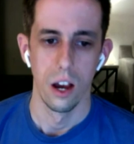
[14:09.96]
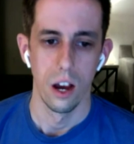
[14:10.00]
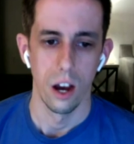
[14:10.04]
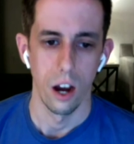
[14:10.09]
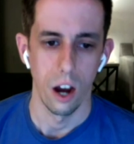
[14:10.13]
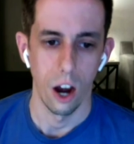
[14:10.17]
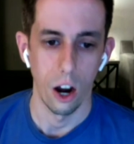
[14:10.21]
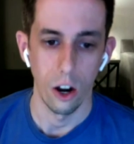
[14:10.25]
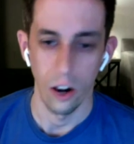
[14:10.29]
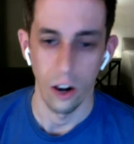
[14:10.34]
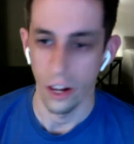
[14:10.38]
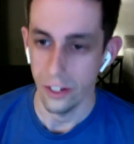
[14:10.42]

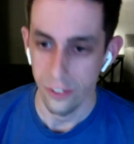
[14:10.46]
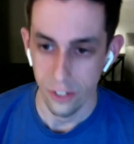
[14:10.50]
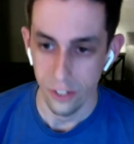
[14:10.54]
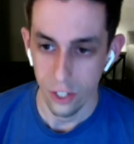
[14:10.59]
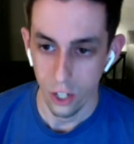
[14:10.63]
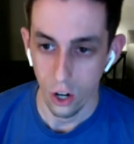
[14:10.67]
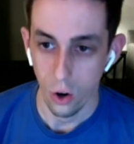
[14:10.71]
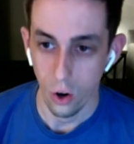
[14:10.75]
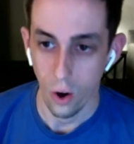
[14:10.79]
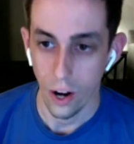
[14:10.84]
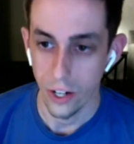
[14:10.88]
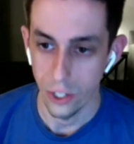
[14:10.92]
Our
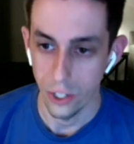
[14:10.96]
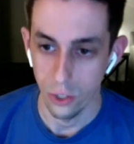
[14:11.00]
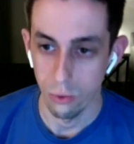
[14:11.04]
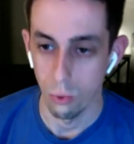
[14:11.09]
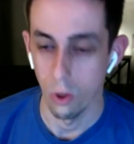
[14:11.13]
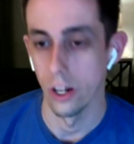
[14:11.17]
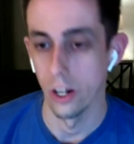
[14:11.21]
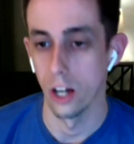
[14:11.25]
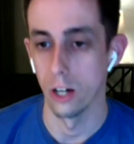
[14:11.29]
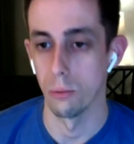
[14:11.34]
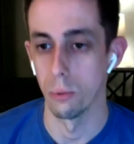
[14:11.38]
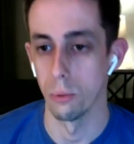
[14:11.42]
SEO, I do
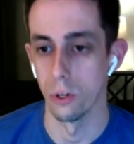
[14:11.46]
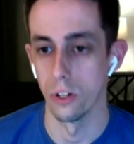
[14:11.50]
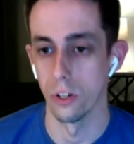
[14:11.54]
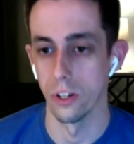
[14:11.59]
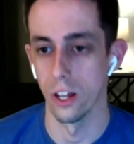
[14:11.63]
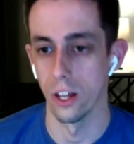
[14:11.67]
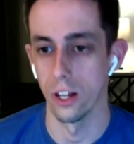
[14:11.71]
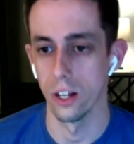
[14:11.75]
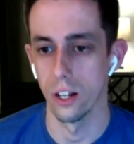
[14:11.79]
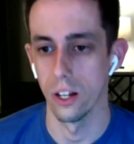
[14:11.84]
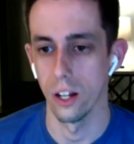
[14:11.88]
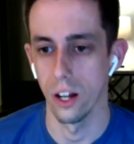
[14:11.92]
100%.
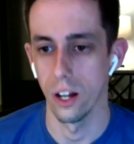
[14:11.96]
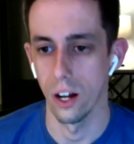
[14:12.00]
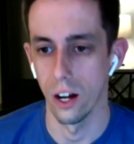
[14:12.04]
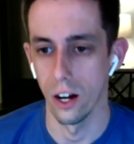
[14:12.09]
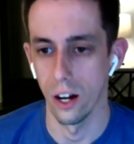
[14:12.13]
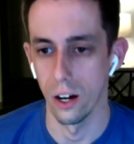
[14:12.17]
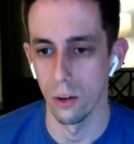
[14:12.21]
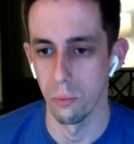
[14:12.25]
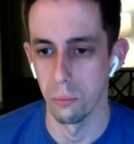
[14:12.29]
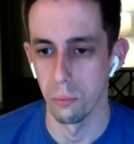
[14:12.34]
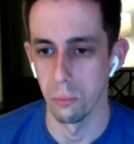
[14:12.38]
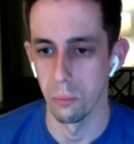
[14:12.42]

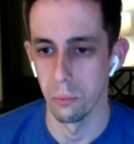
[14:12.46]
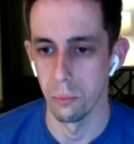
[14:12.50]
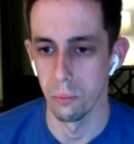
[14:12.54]
Wow.